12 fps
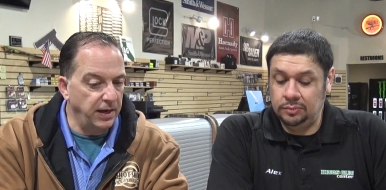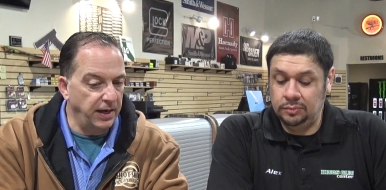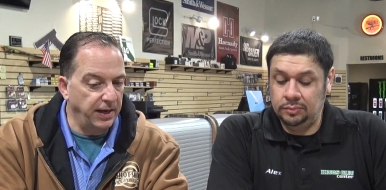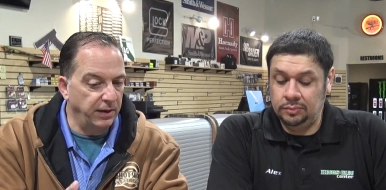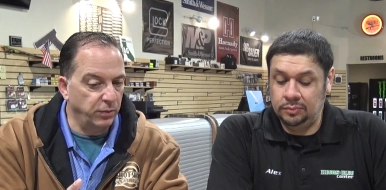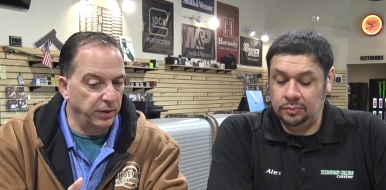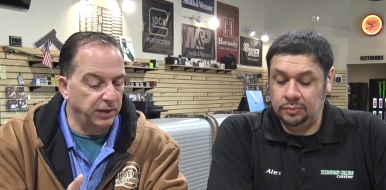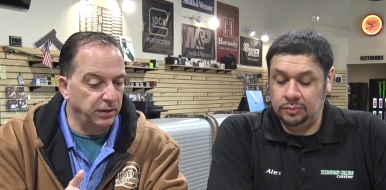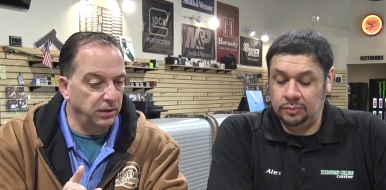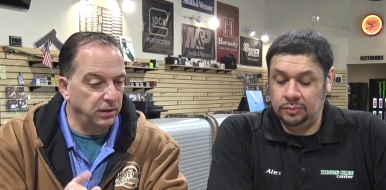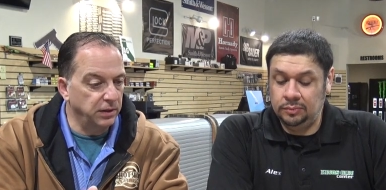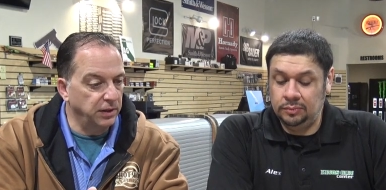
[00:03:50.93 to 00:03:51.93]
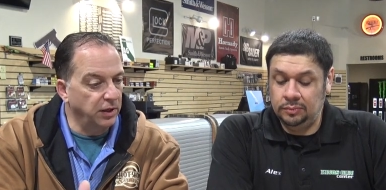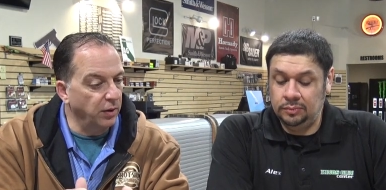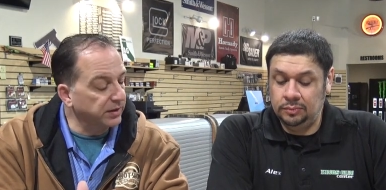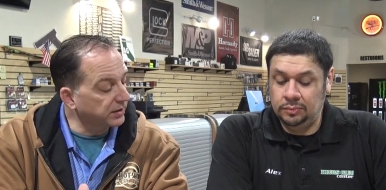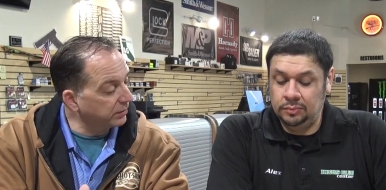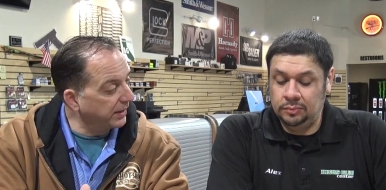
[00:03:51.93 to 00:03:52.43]
Speaker 1: and we'll
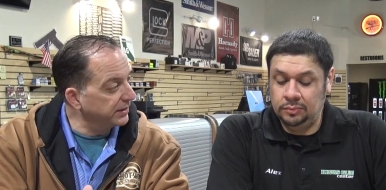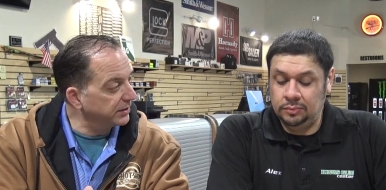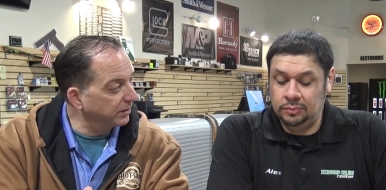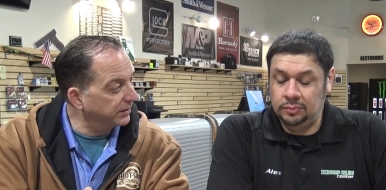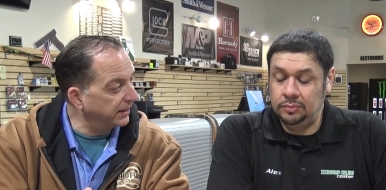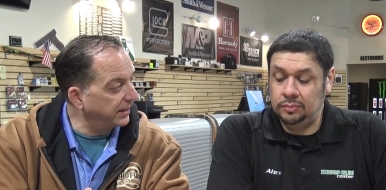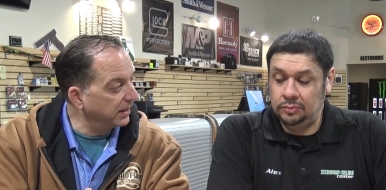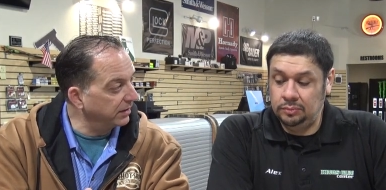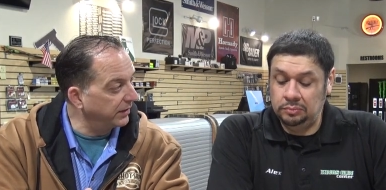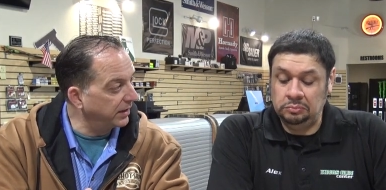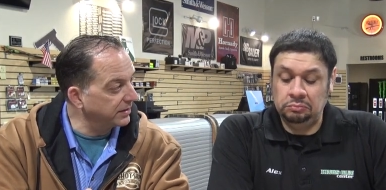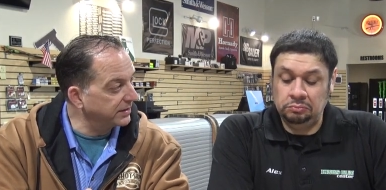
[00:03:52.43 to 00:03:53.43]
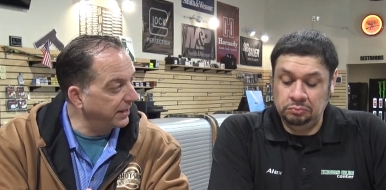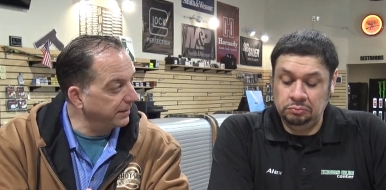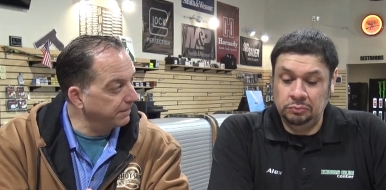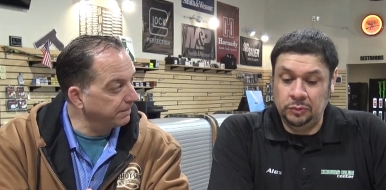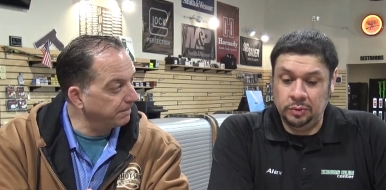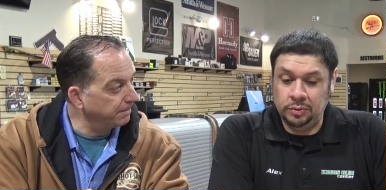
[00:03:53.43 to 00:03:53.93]
go out to the range and go take care of it. How's that?
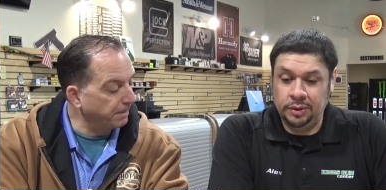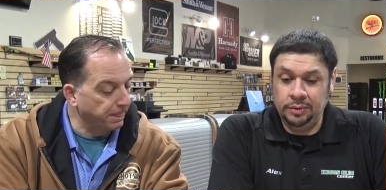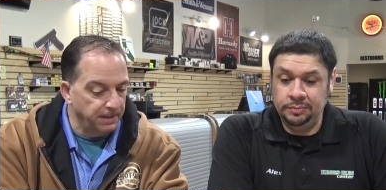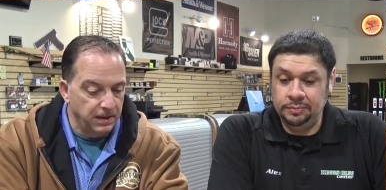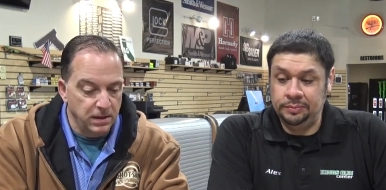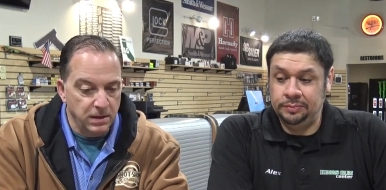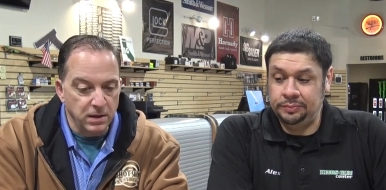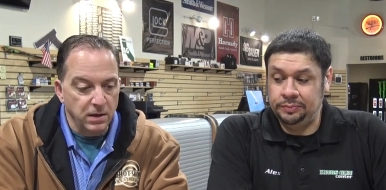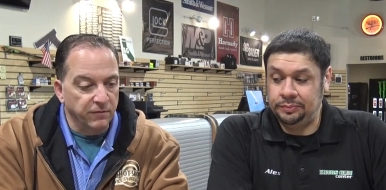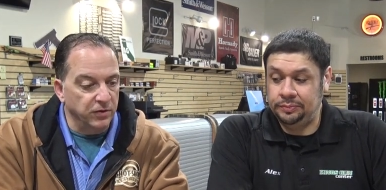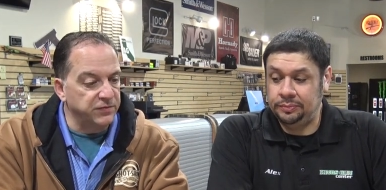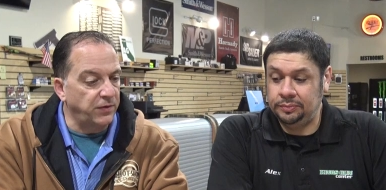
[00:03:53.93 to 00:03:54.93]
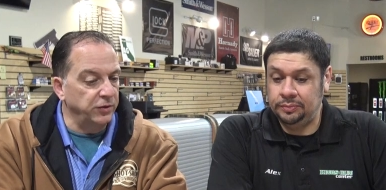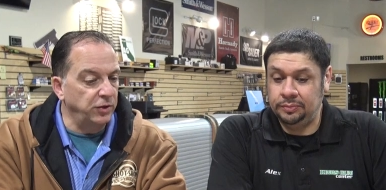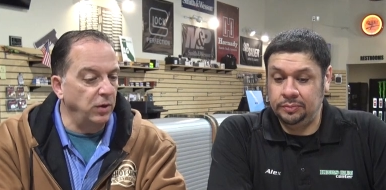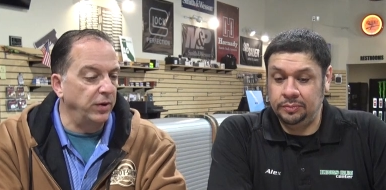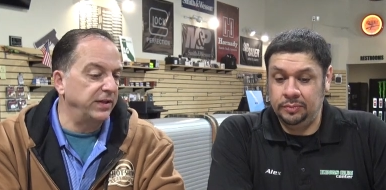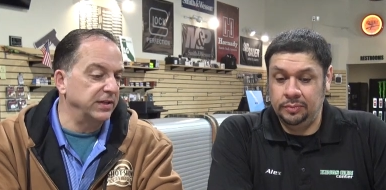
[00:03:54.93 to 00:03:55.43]
Okay. First of all,
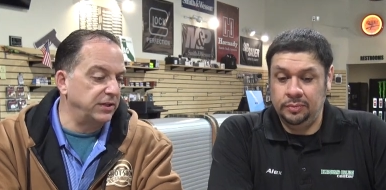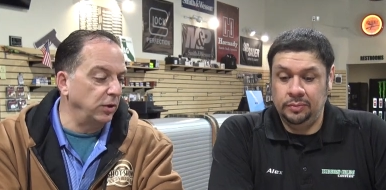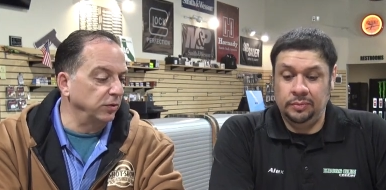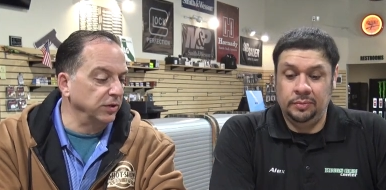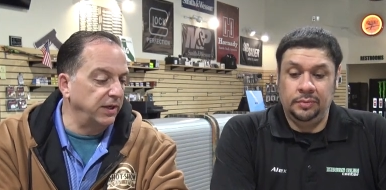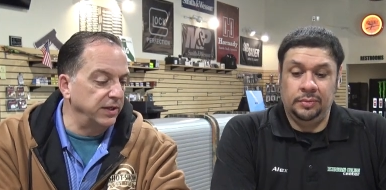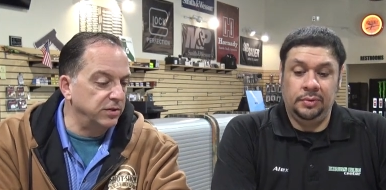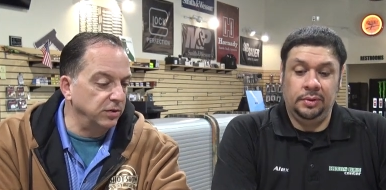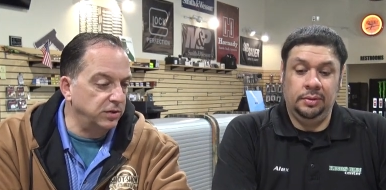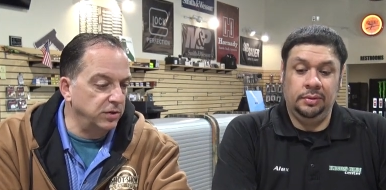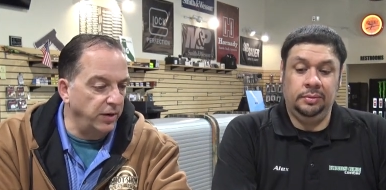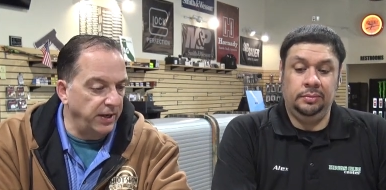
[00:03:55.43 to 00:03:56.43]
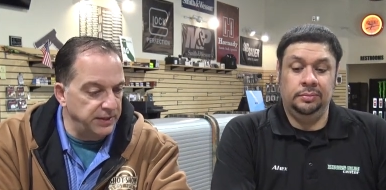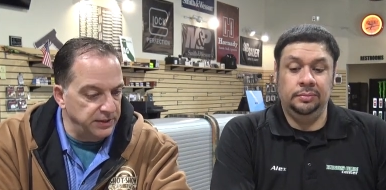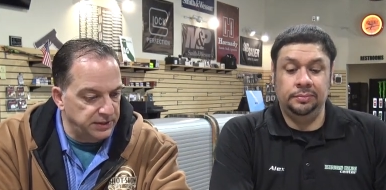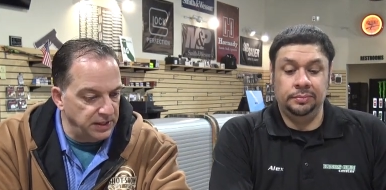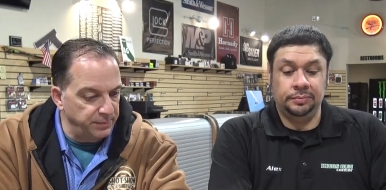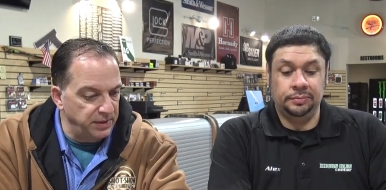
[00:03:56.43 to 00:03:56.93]
you go ahead. This is the older gun, so go ahead
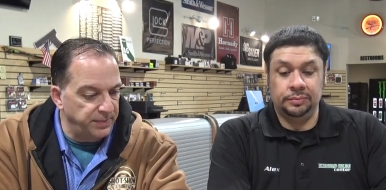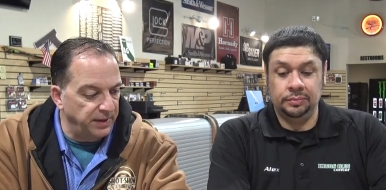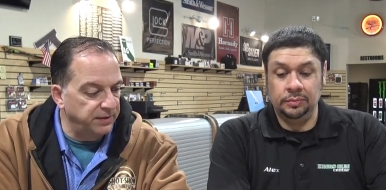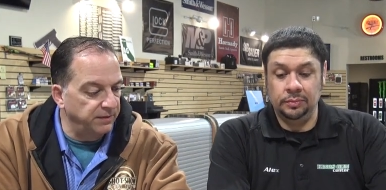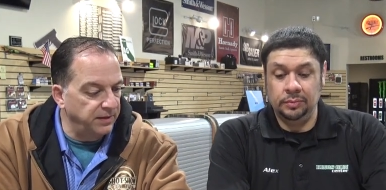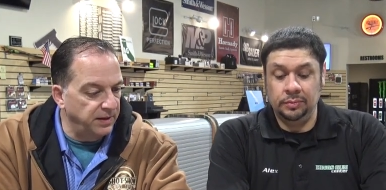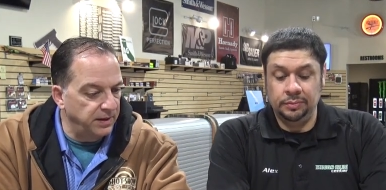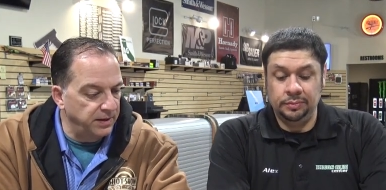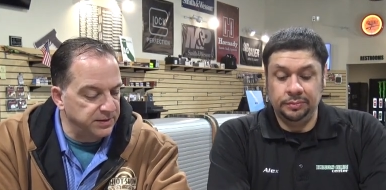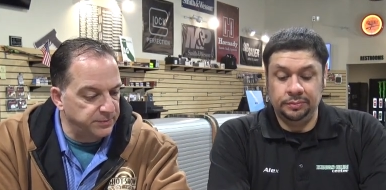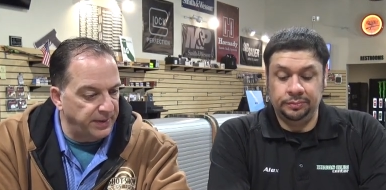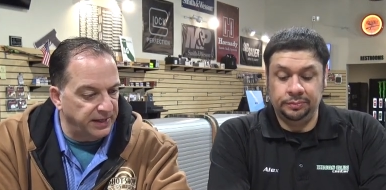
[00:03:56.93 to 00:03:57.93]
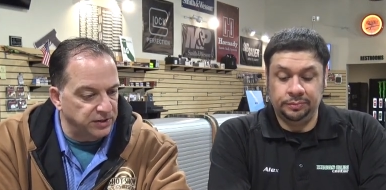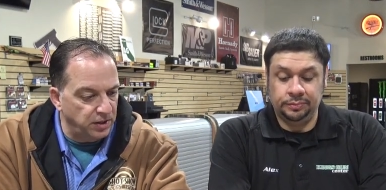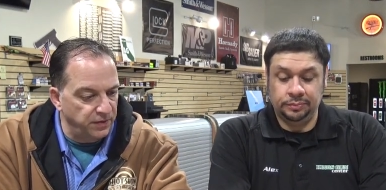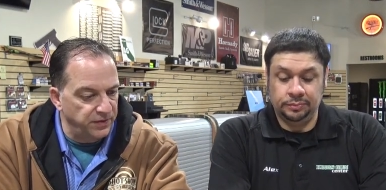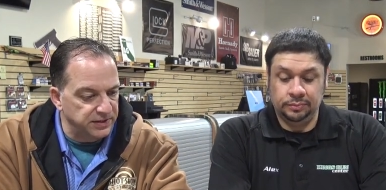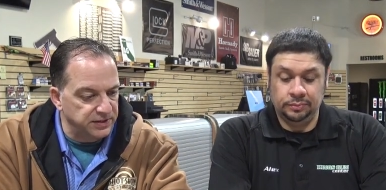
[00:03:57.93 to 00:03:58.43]
and tell me about the specs
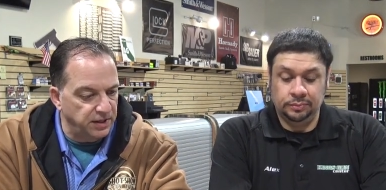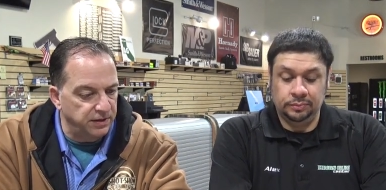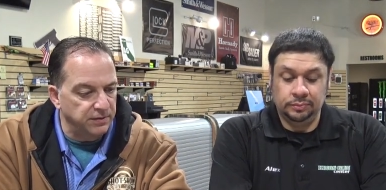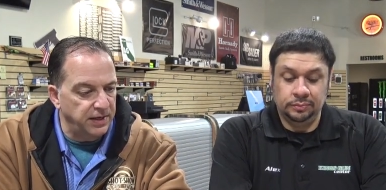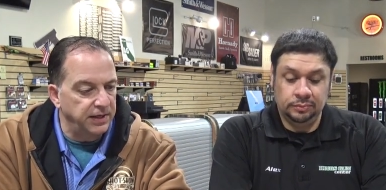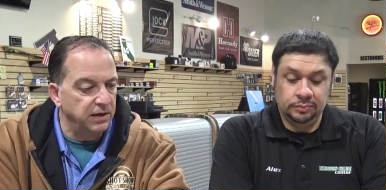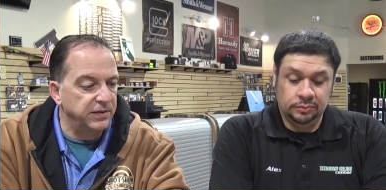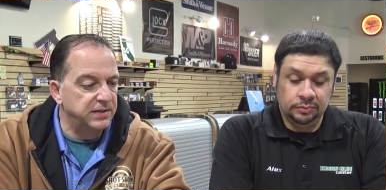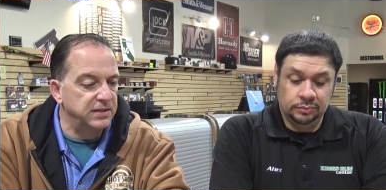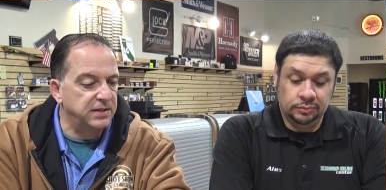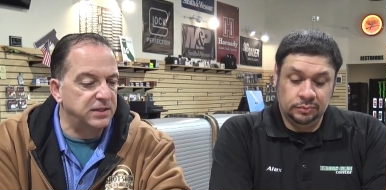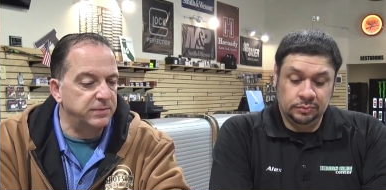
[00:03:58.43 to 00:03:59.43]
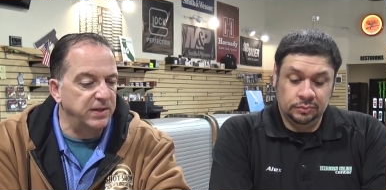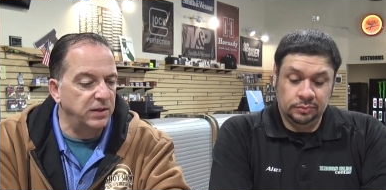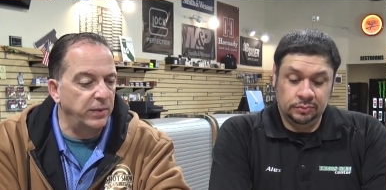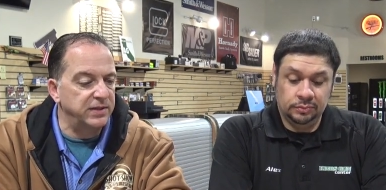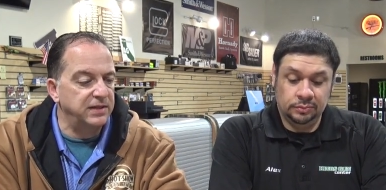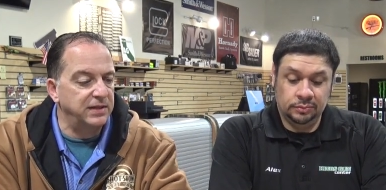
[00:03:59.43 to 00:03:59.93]
on this gun right here. This is the Smith &
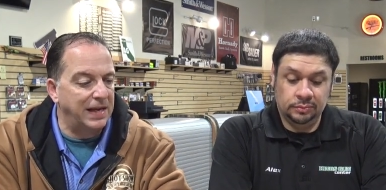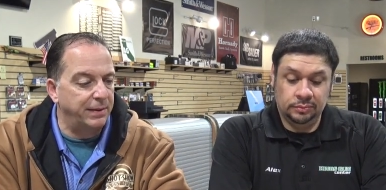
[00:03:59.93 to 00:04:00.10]
Wesson